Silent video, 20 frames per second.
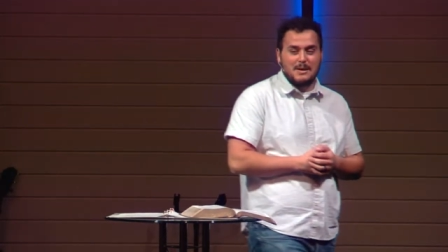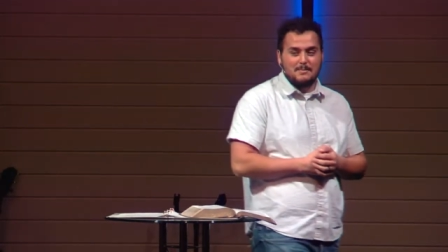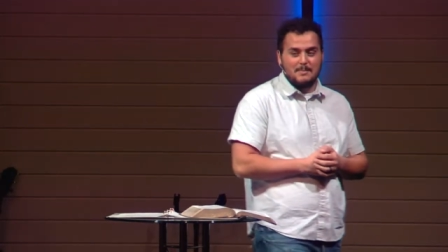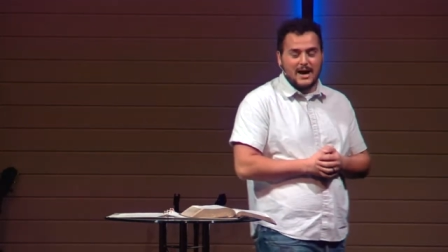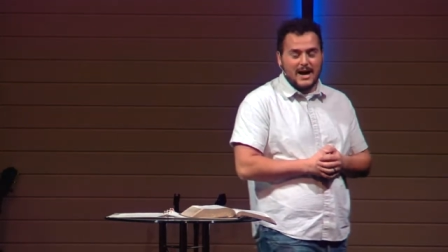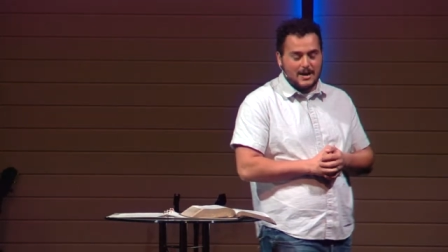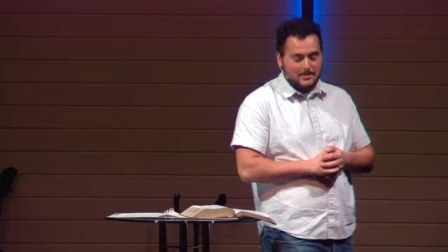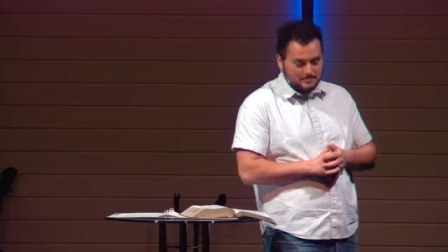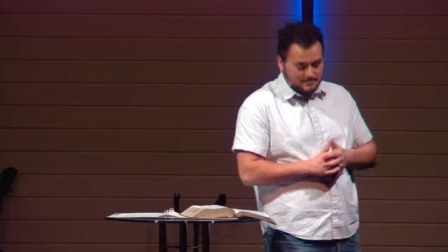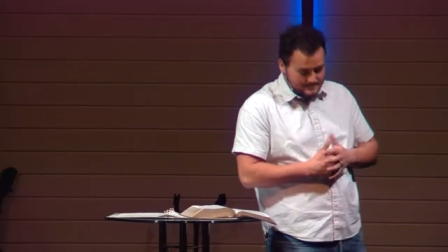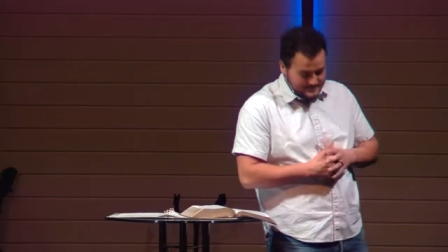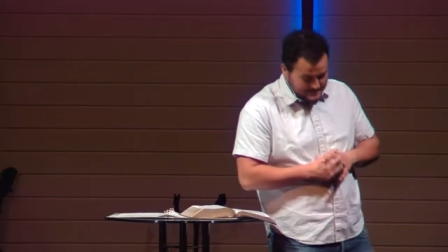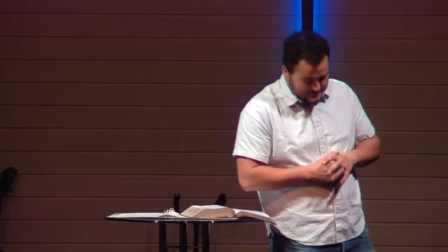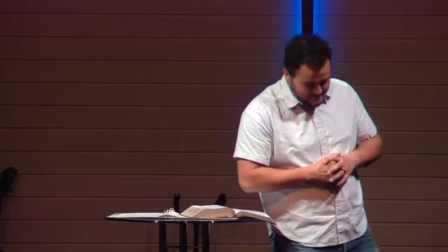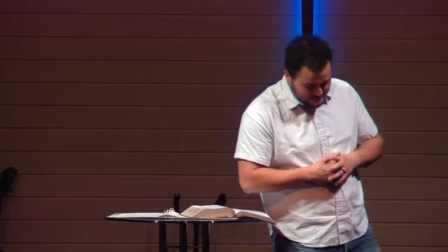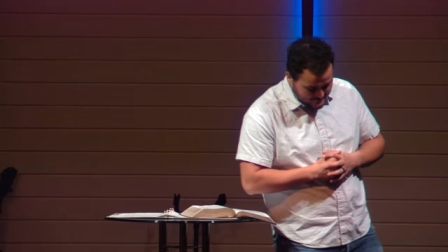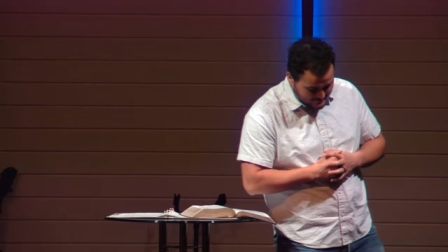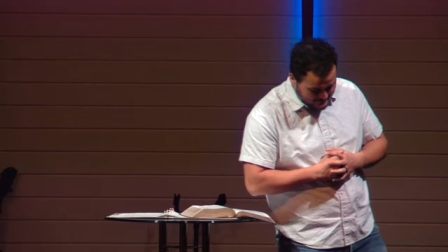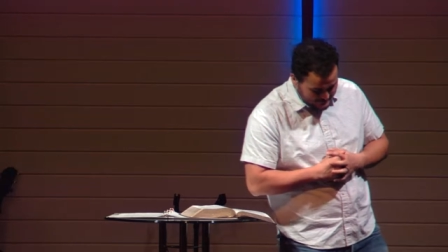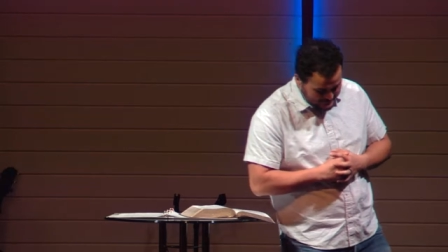my mom,
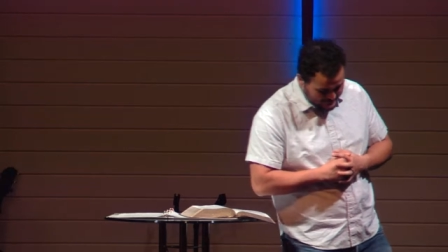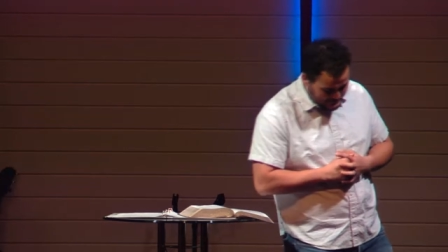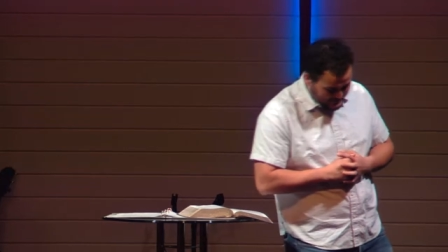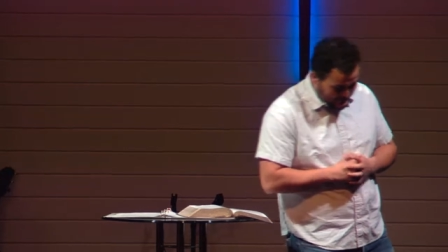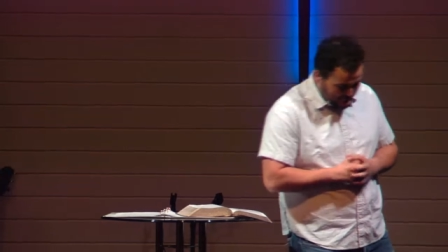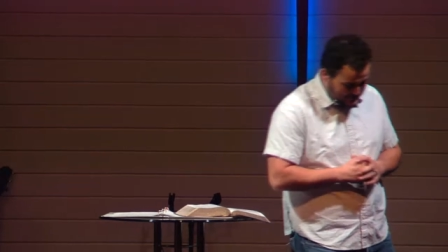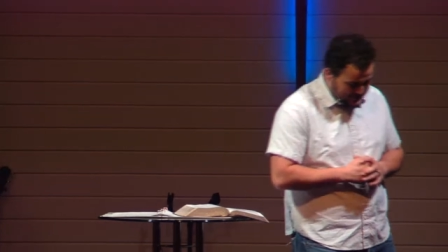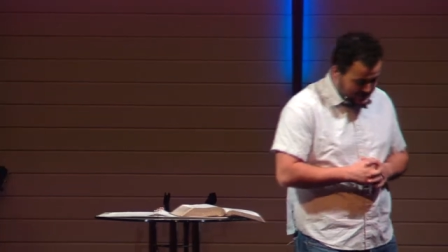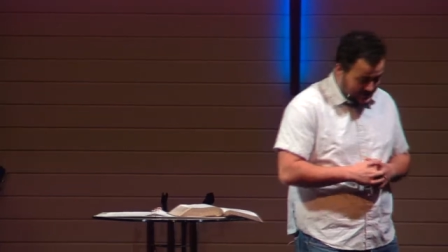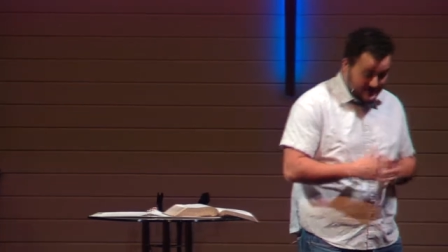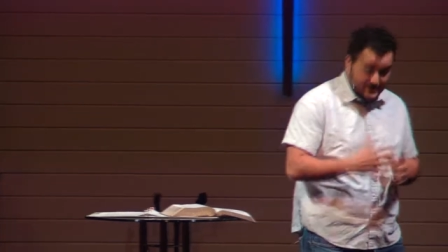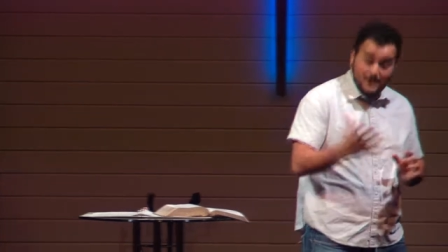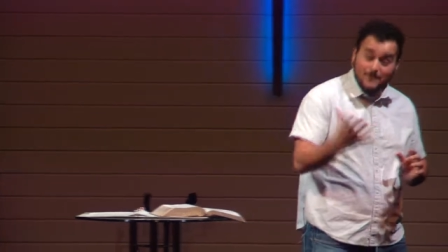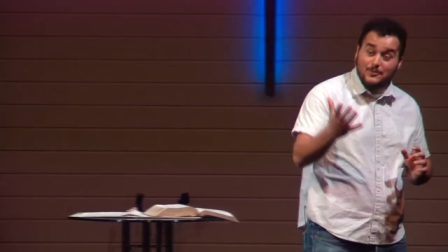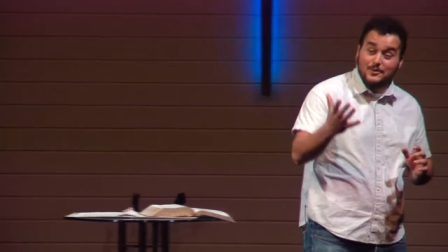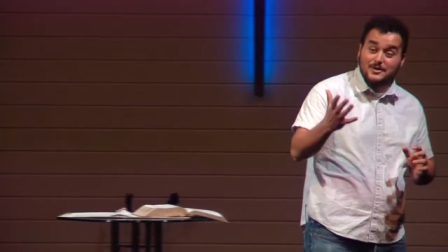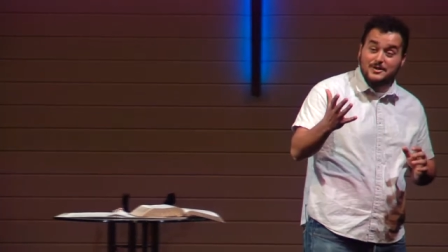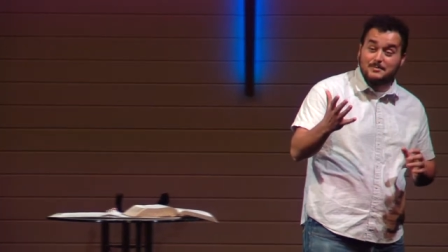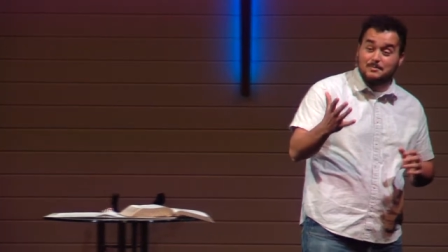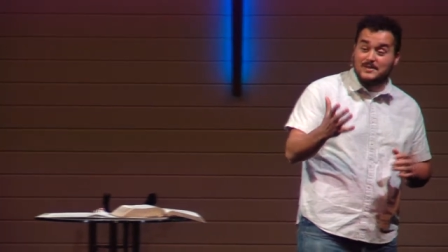which I
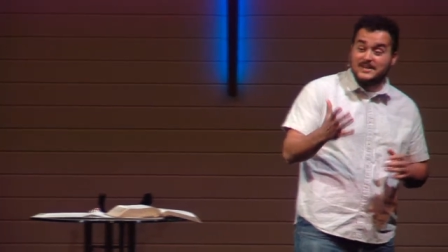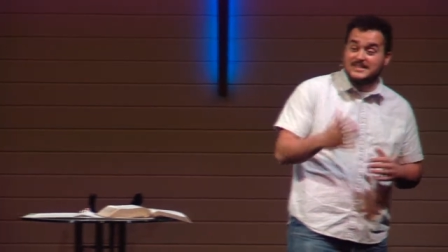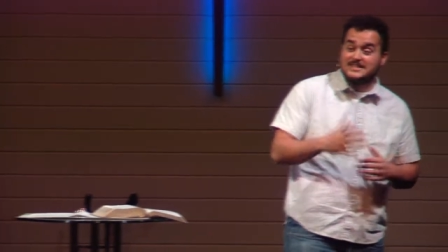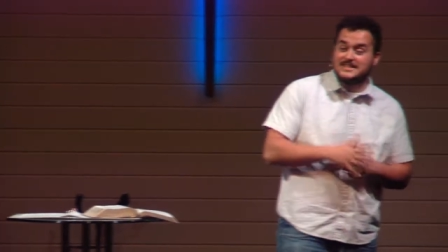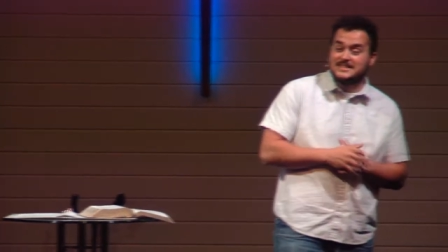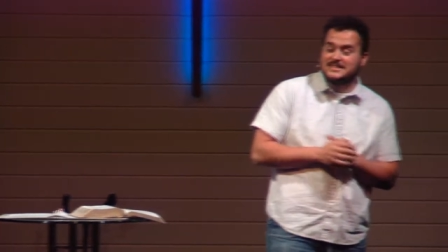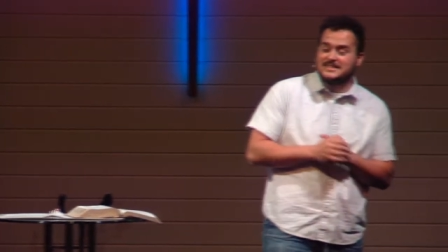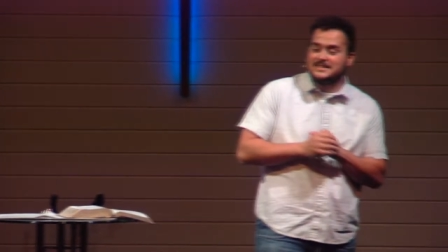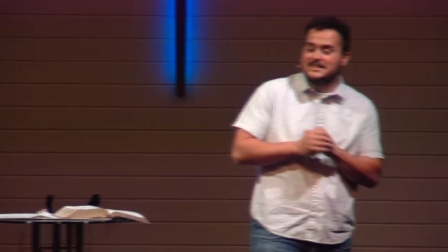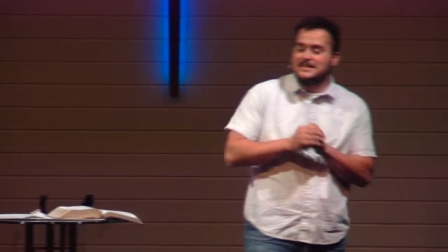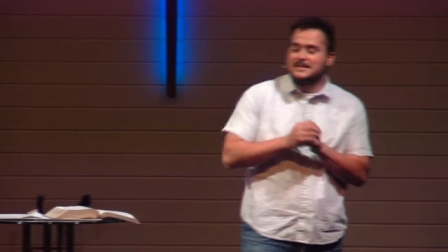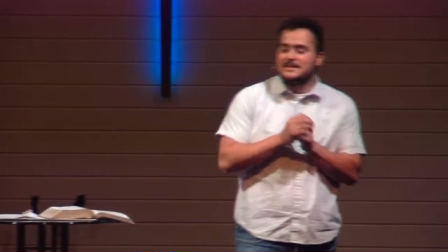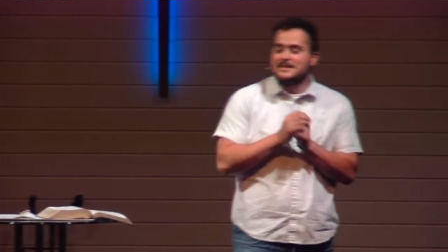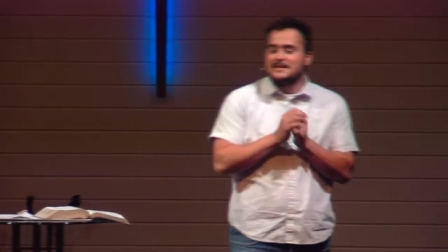love her to pieces.